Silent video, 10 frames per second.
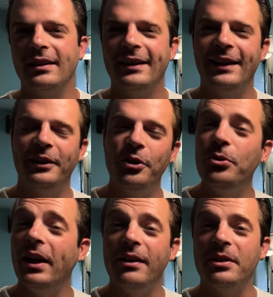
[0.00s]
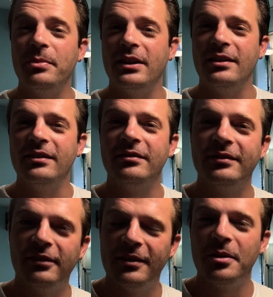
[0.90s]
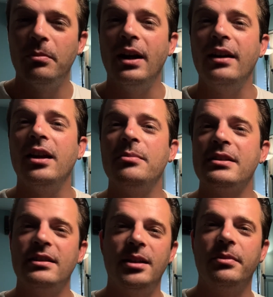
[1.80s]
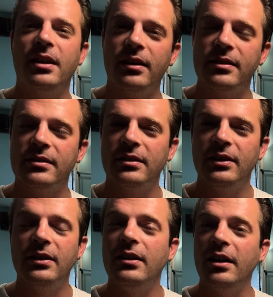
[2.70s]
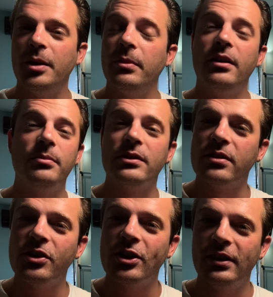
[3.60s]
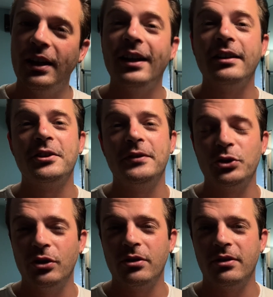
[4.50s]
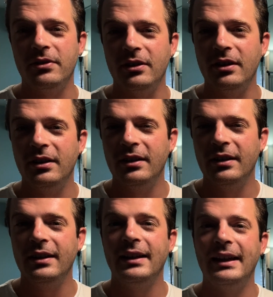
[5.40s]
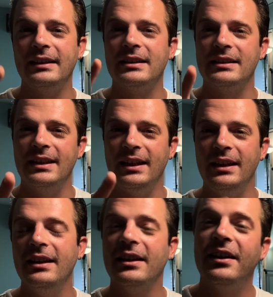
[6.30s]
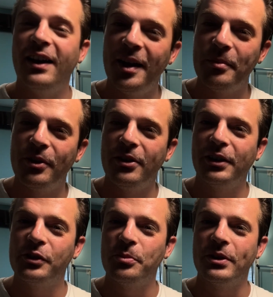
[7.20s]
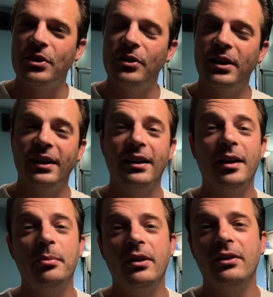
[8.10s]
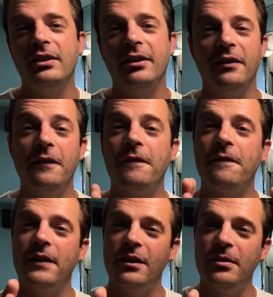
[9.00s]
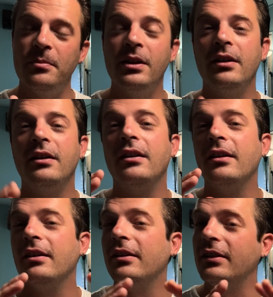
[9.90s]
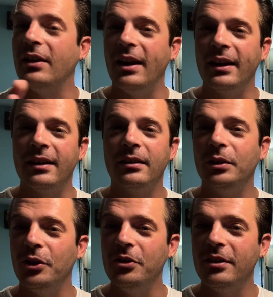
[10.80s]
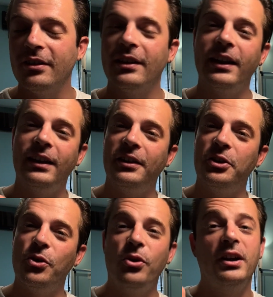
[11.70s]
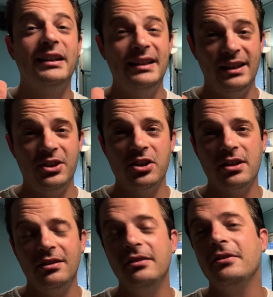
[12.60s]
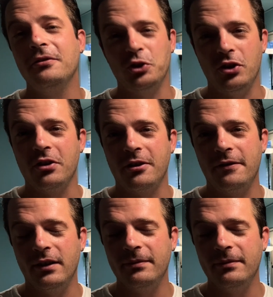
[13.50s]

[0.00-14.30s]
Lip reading: Hello everybody, my name is Liam Kicks. I'm a musician and photographer, and today I'm going to be talking about the film-like look in your digital photography.